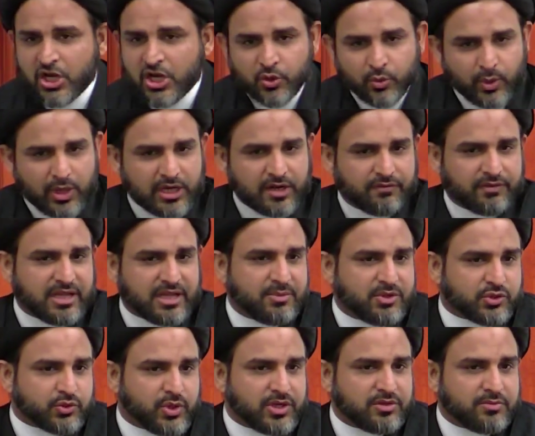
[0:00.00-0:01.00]
One of them
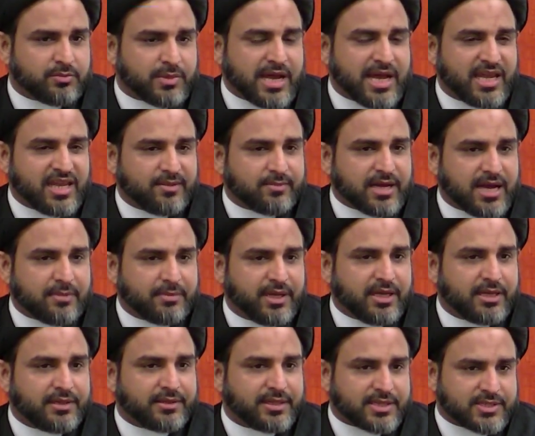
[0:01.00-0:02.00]
is written by Imam
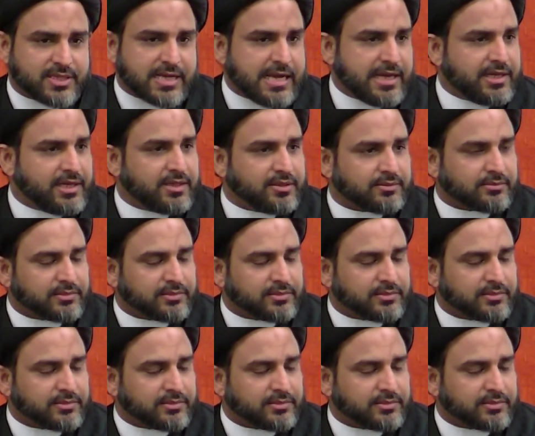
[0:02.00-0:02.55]
Nasai.